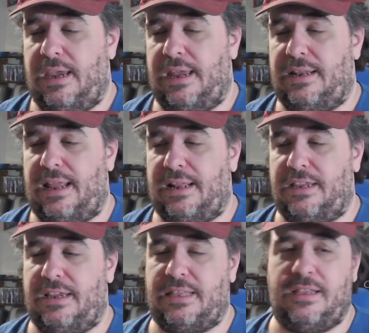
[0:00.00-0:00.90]
and like
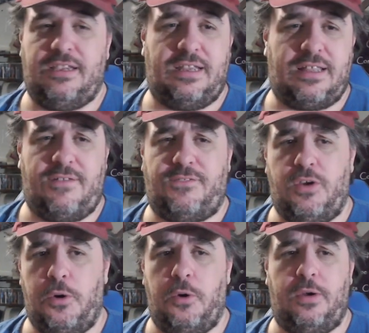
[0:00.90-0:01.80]
you get a
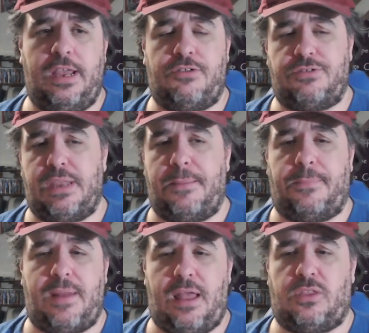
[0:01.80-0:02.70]
few interesting
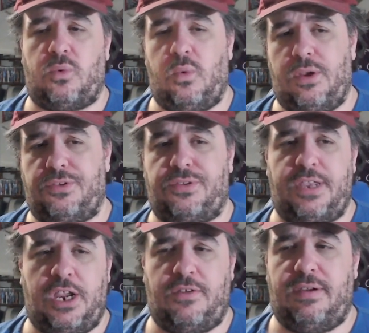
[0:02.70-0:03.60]
plot twists
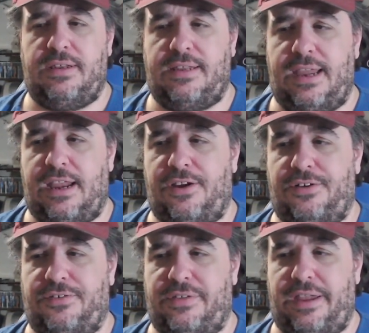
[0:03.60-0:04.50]
here and
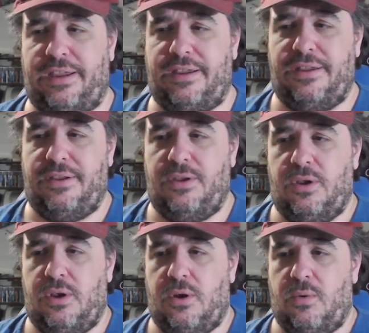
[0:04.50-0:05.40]
there. It's like
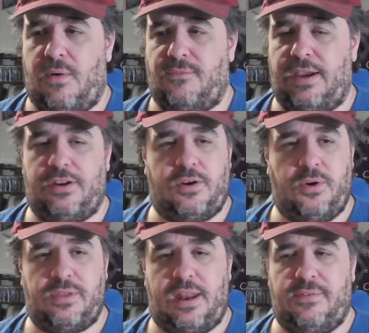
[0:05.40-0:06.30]
where Vader
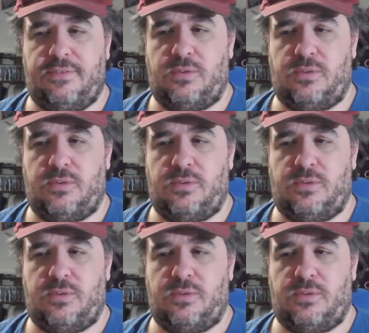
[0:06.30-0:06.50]
goes out of his